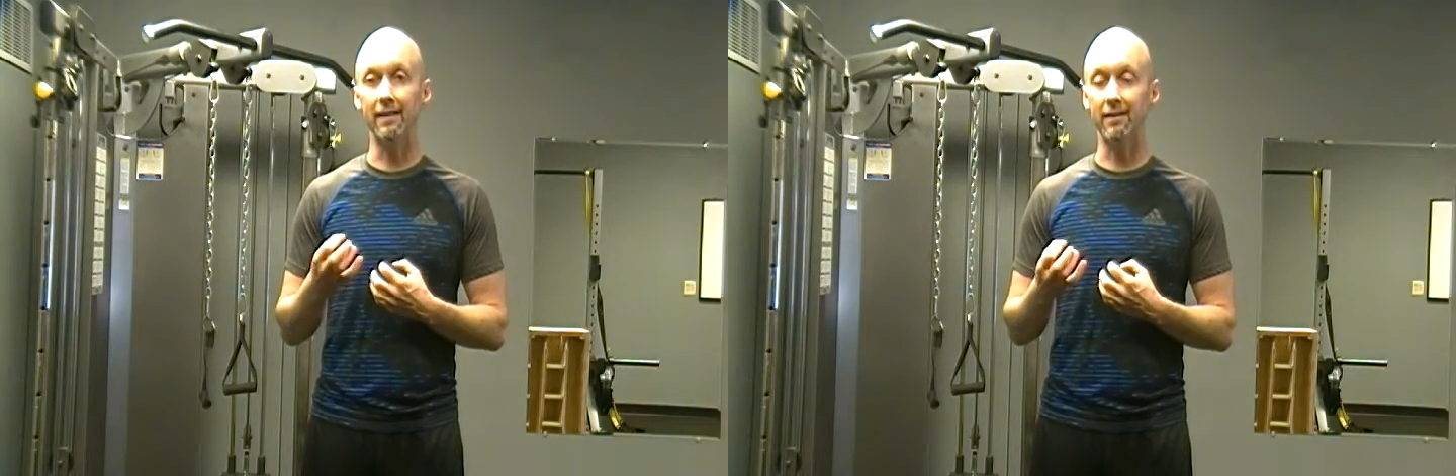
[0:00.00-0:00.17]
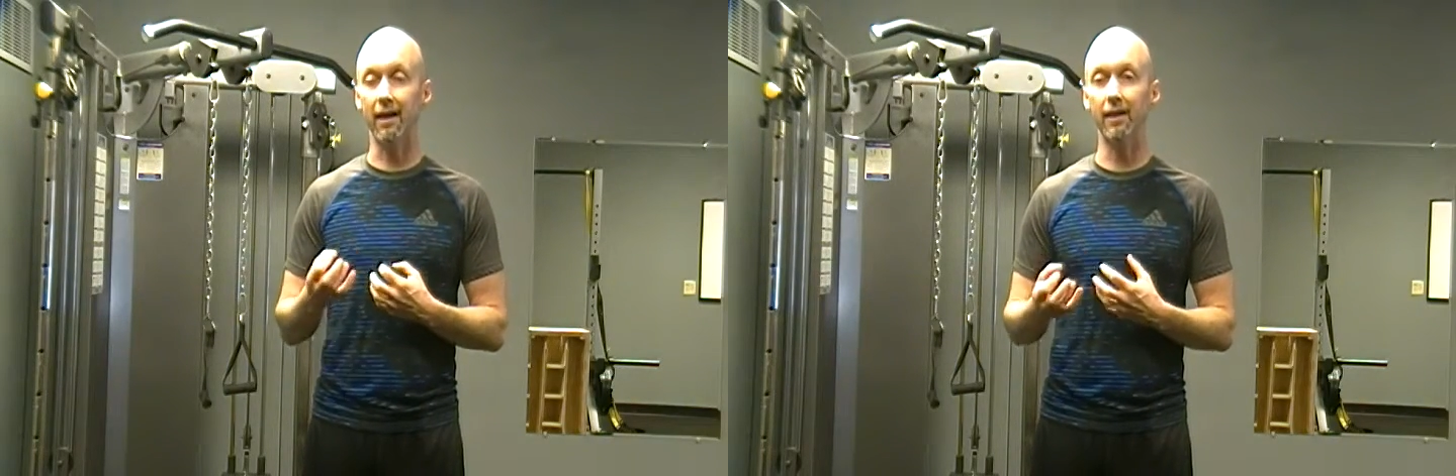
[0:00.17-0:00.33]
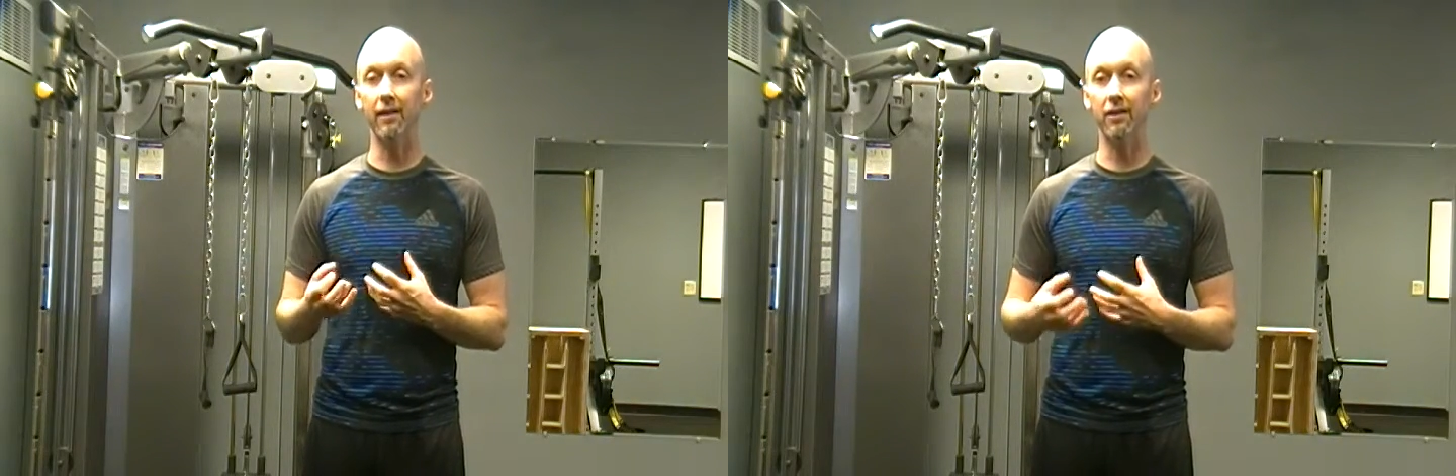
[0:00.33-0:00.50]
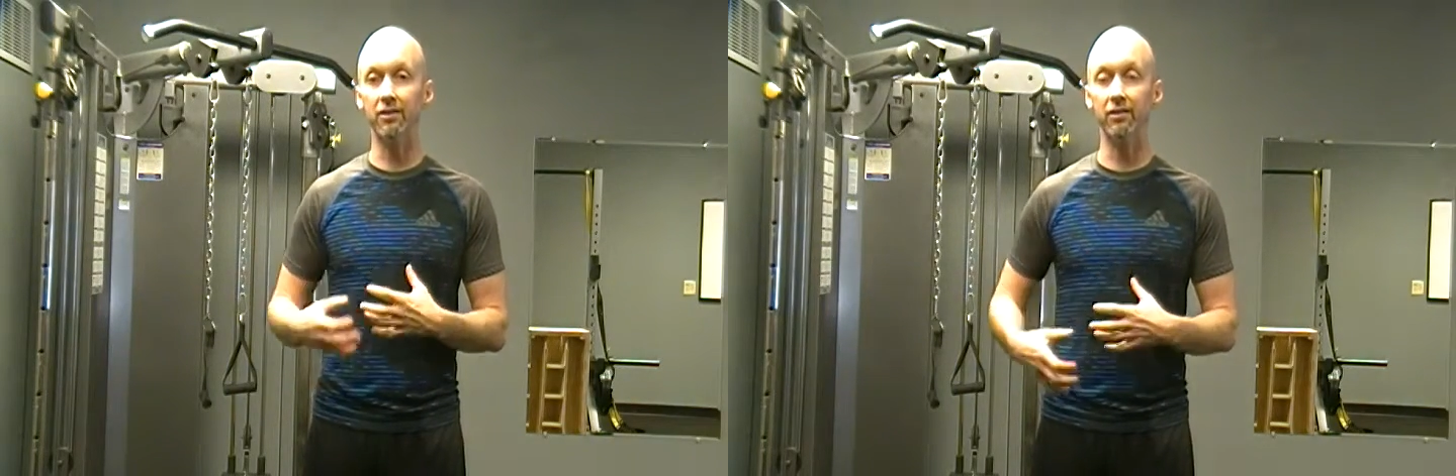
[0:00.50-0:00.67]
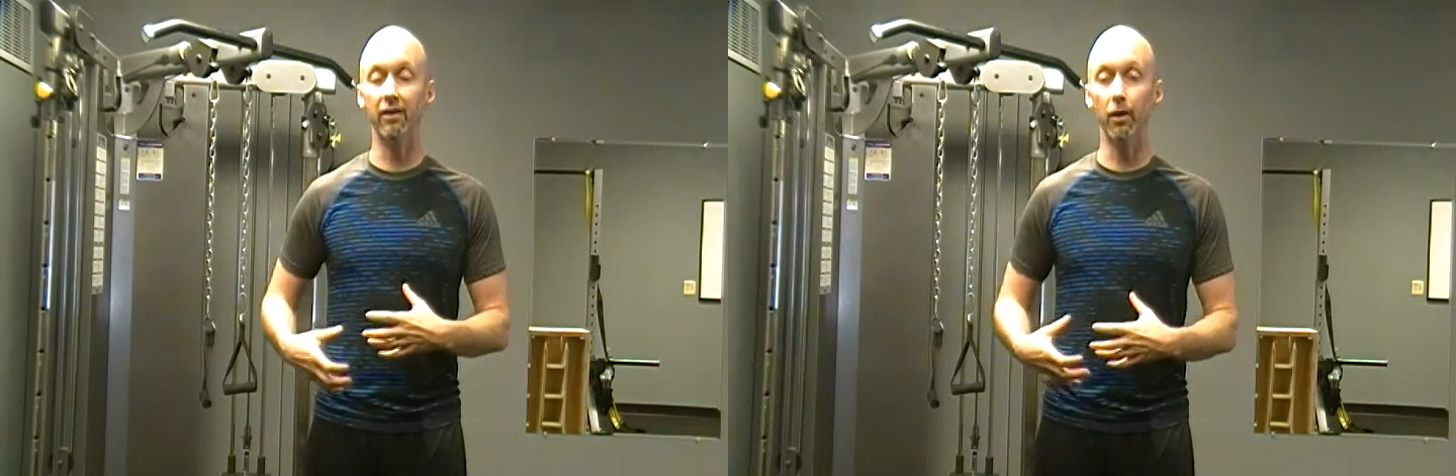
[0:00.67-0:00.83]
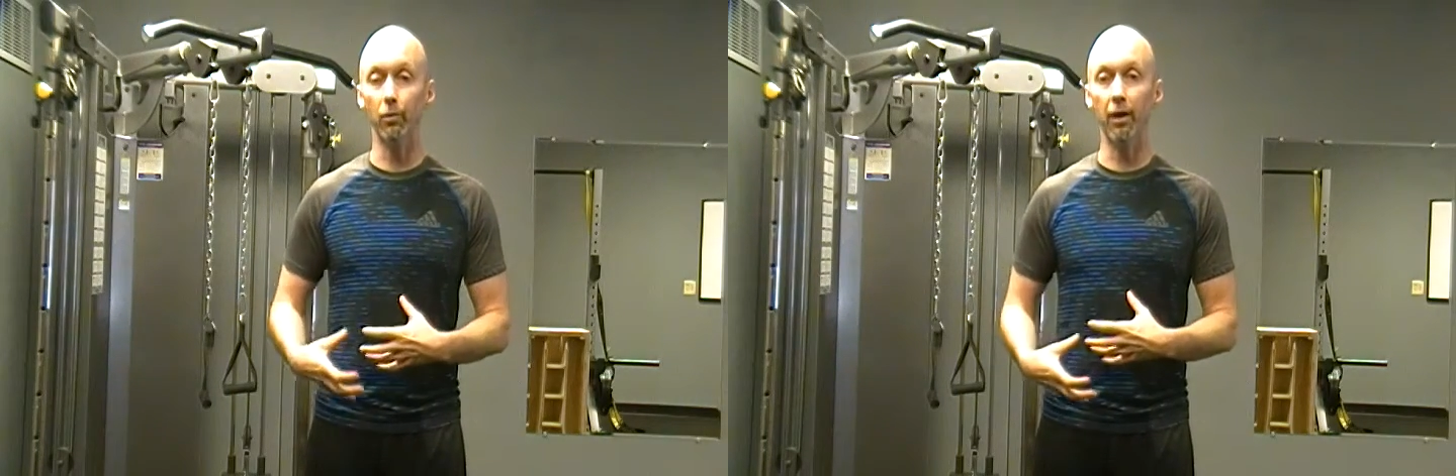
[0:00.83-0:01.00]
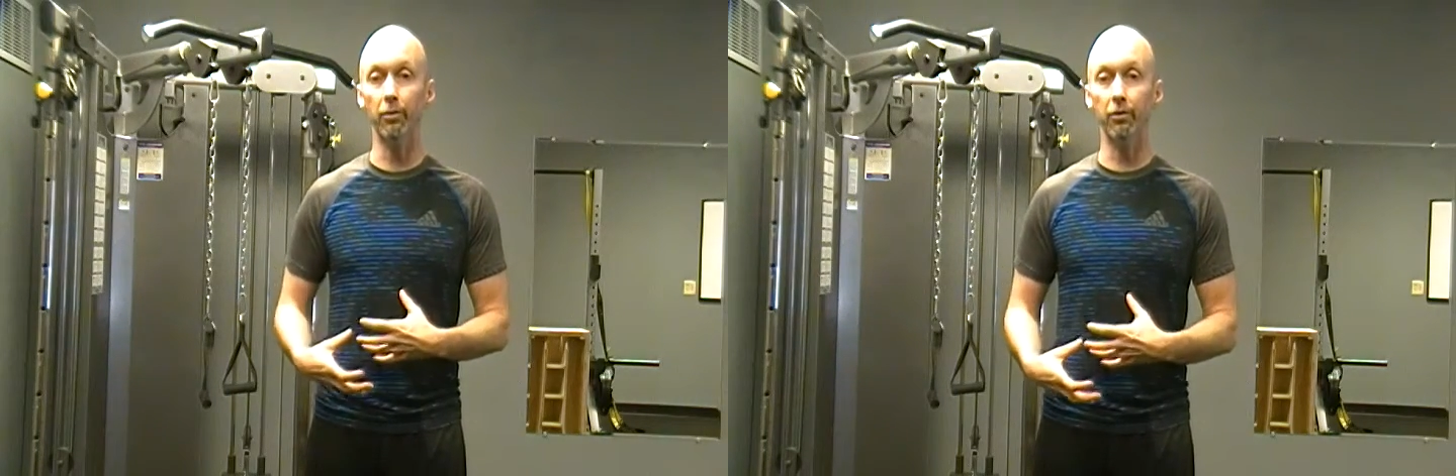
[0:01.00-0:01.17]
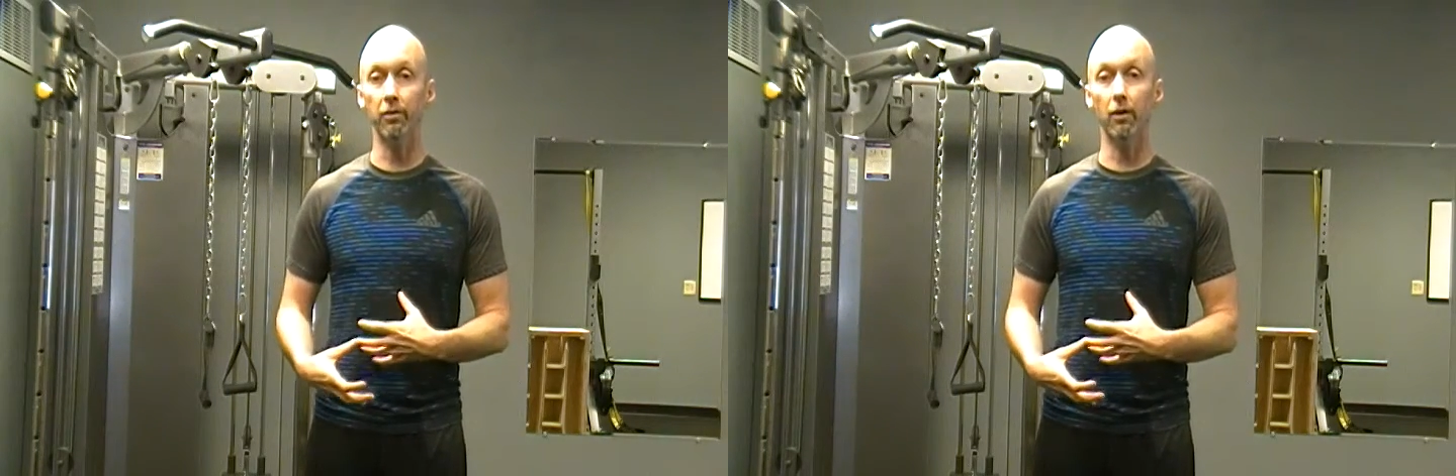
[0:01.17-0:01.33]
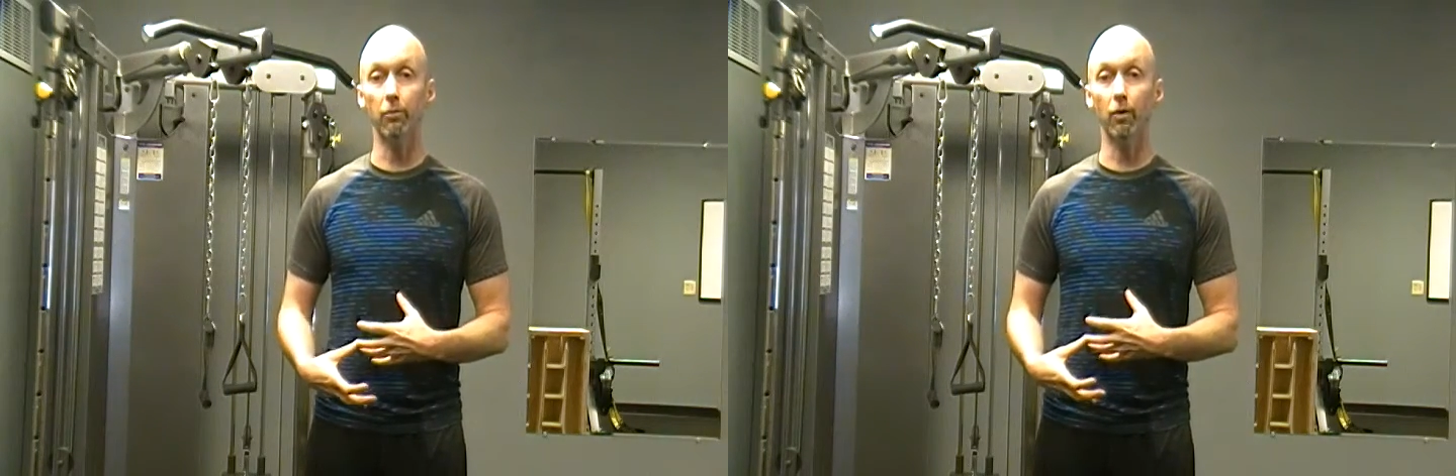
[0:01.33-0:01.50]
it's kind of that way
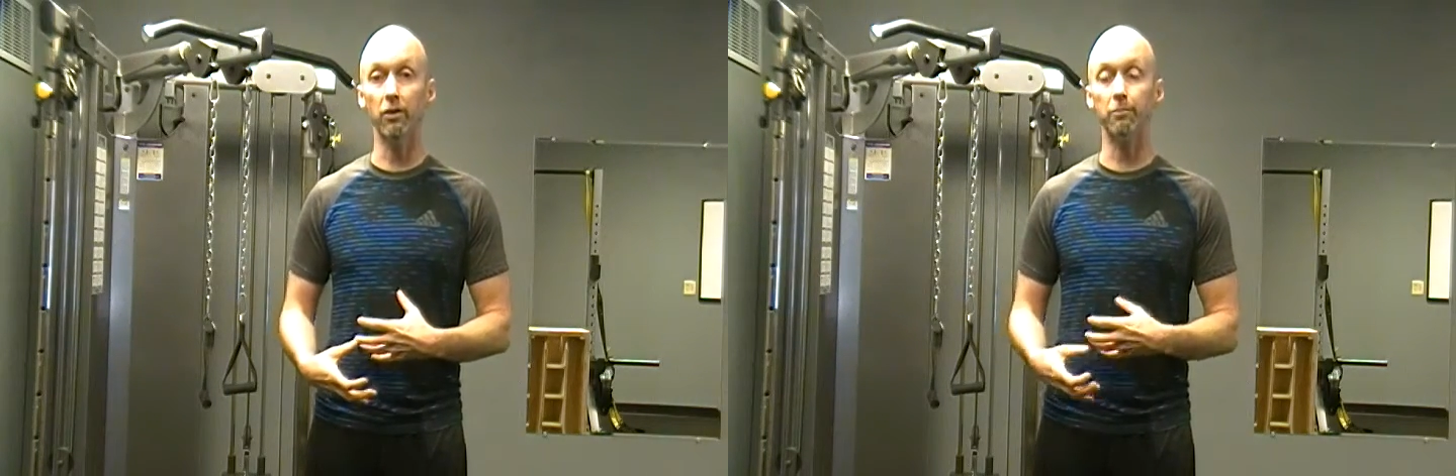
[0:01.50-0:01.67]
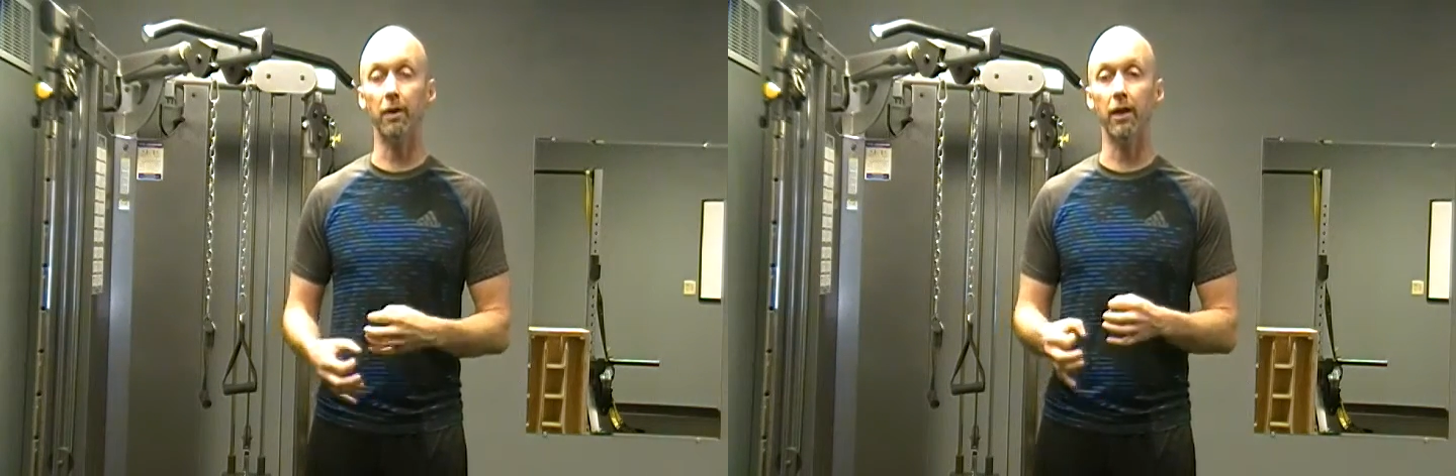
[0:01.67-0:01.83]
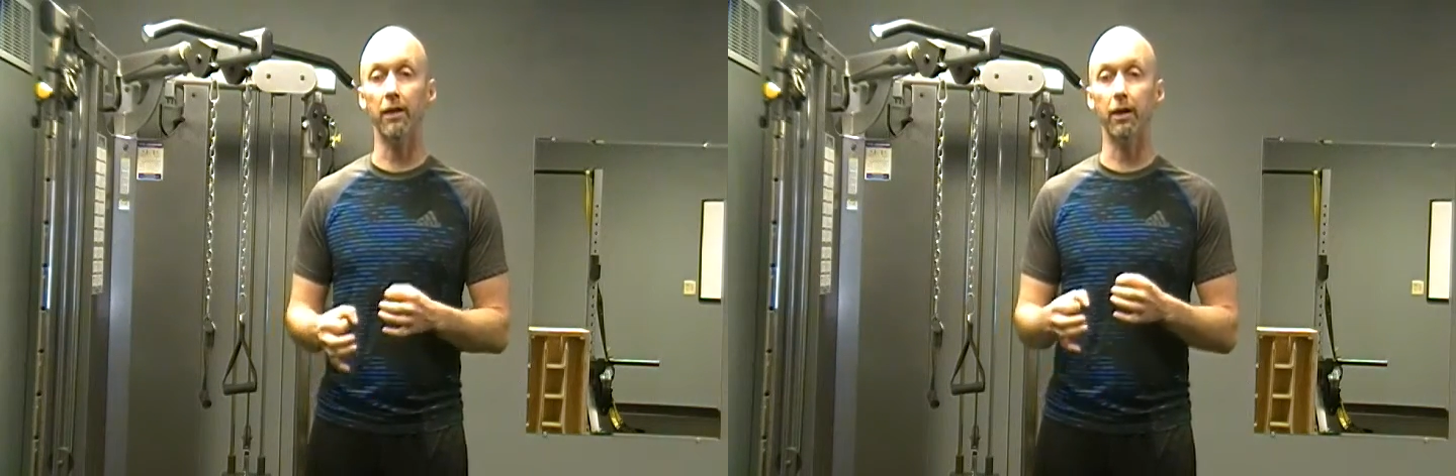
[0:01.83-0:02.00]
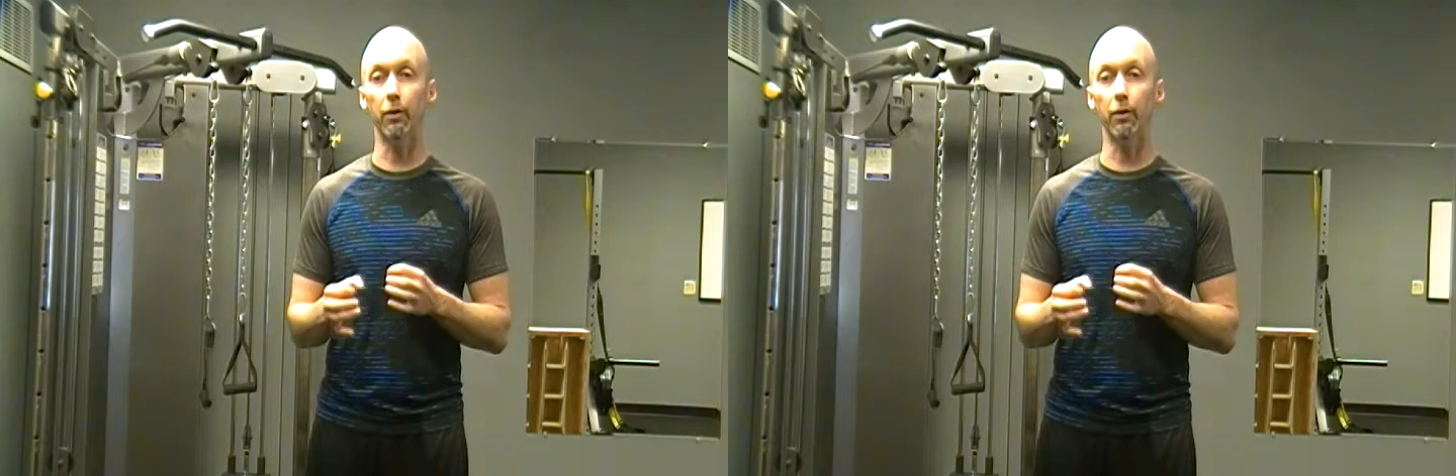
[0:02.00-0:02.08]
with your lumbar spine.